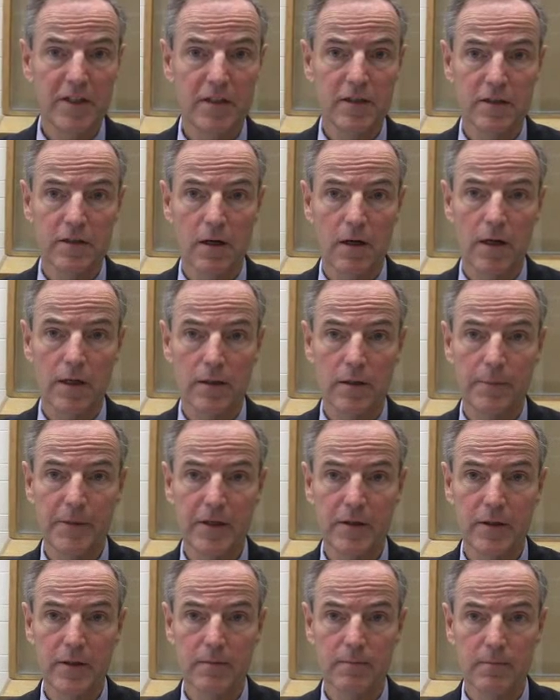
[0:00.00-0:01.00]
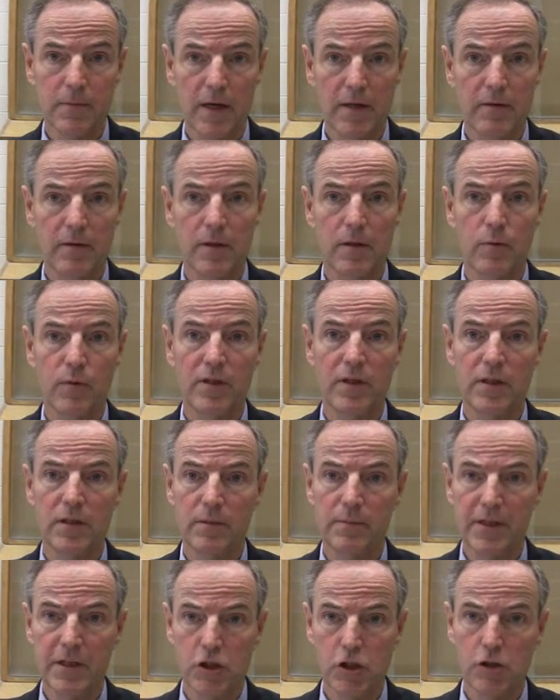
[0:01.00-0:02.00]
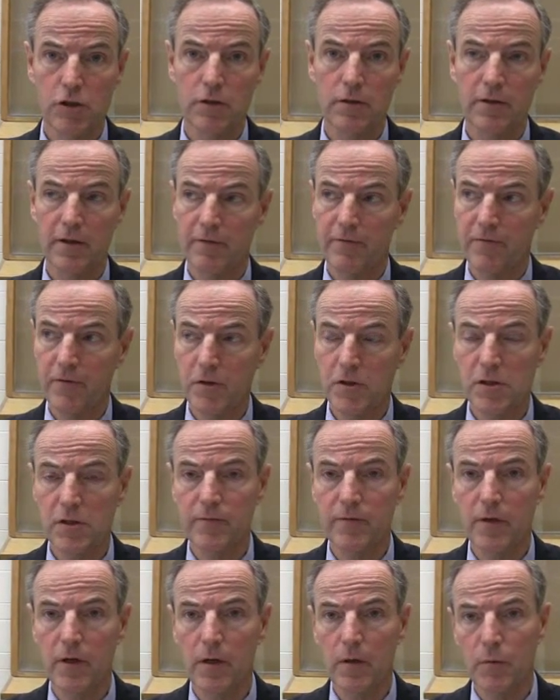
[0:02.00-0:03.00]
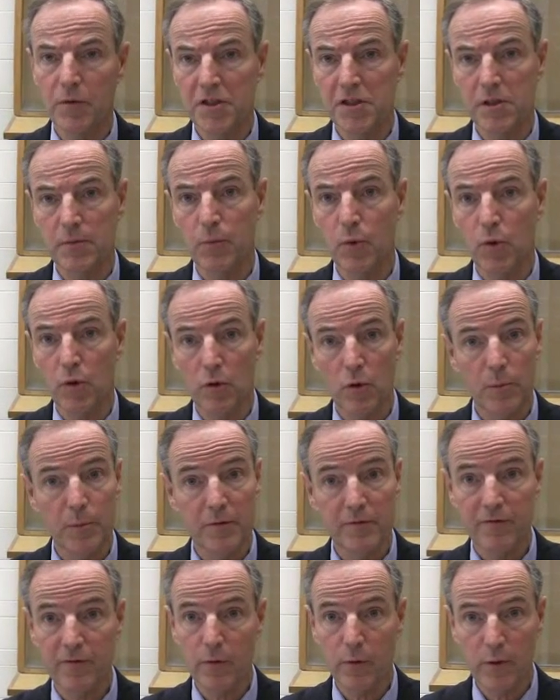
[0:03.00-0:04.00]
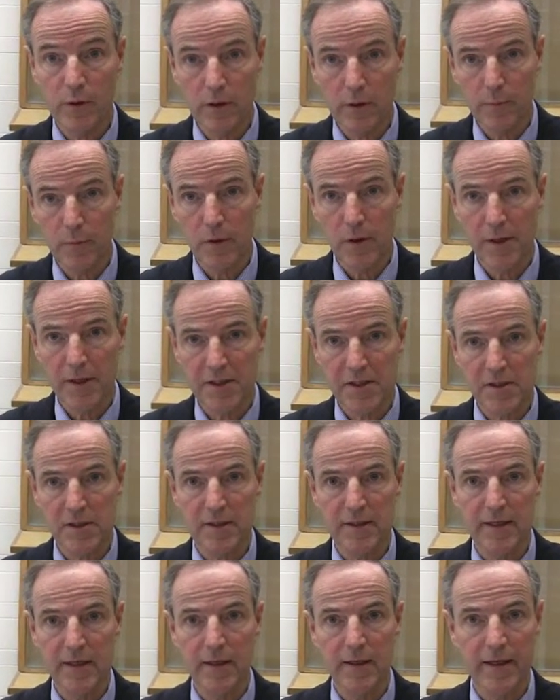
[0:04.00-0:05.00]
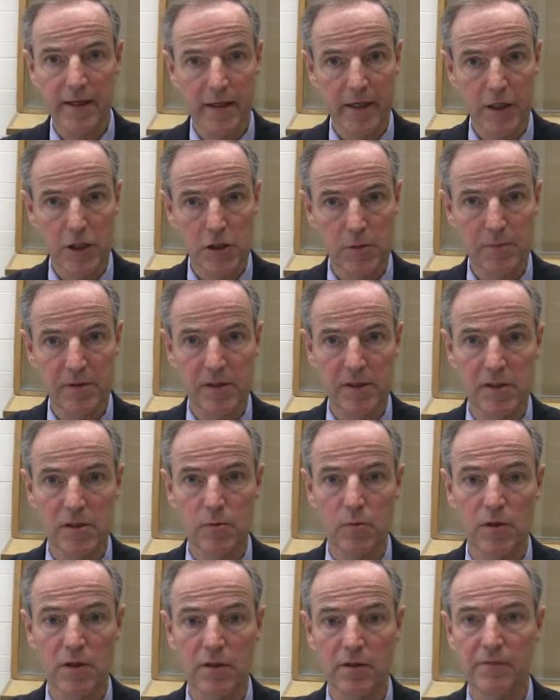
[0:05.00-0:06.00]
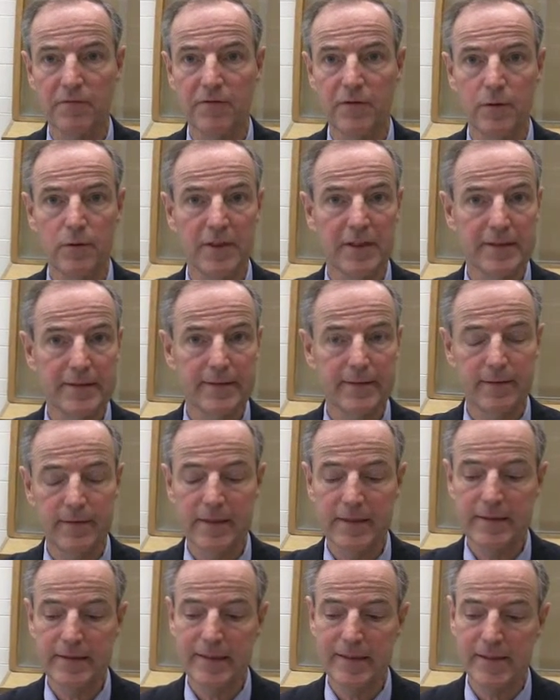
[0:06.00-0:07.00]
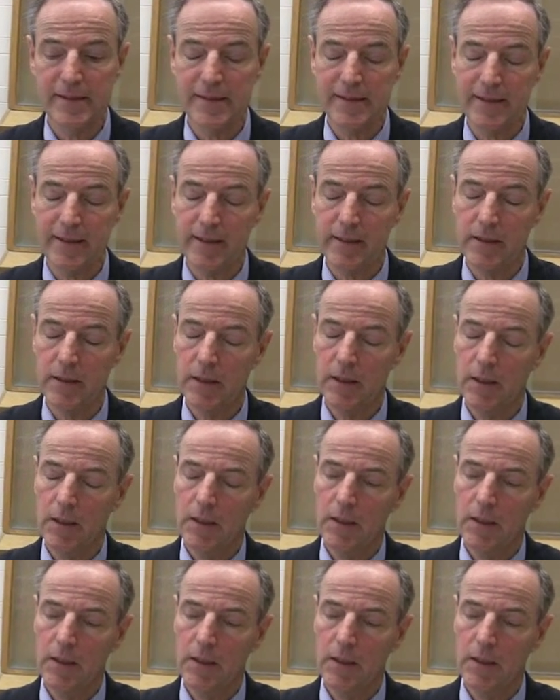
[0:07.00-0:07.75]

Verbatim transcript: we need to talk about it. I think we need to make sure that, first of all, we support OpenFlow in our products today, like HP is one of the few that, that does that.